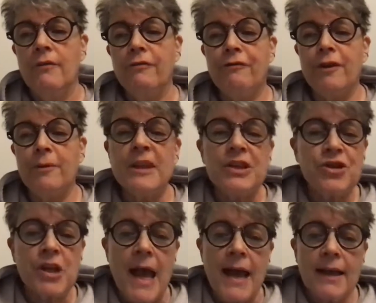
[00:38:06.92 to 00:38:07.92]
From the
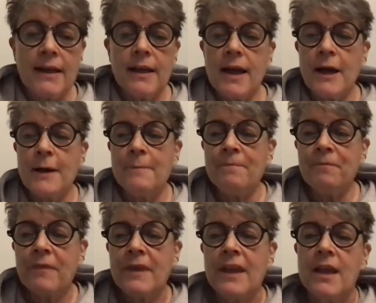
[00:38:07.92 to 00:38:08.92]
chat.
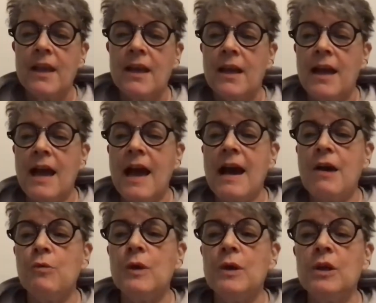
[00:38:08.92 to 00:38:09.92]

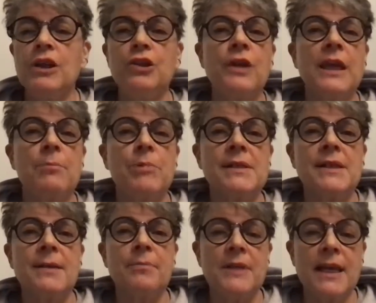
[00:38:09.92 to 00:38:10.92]
How will you keep us
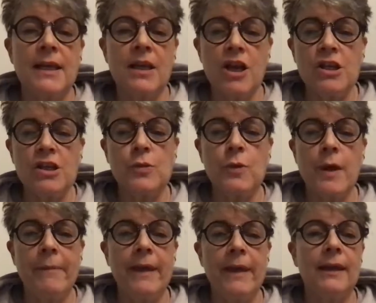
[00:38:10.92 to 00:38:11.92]
updated on
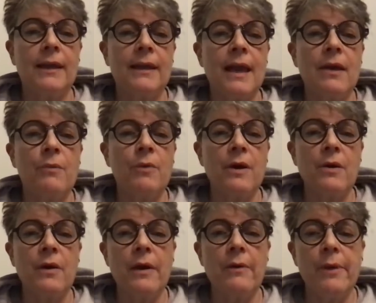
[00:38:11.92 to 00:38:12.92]
swimming?
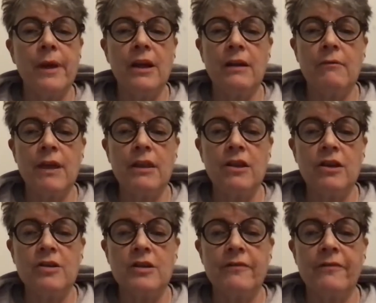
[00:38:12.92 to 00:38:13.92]
Where can we
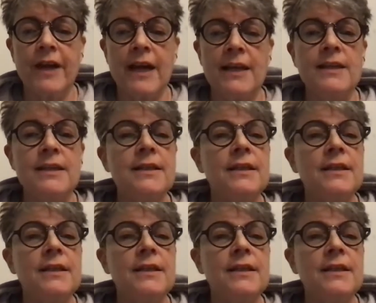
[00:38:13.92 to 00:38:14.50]
look to find?